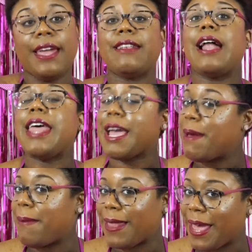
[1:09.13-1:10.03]
not laying on
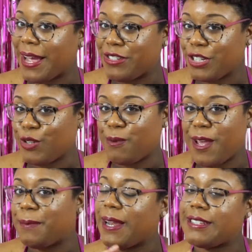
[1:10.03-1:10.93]
my back like I should have
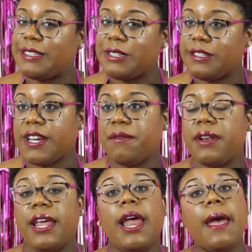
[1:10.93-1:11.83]
been, but I still
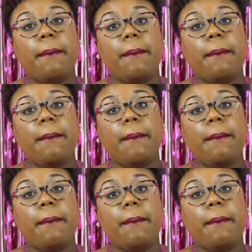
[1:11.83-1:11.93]
discovered it.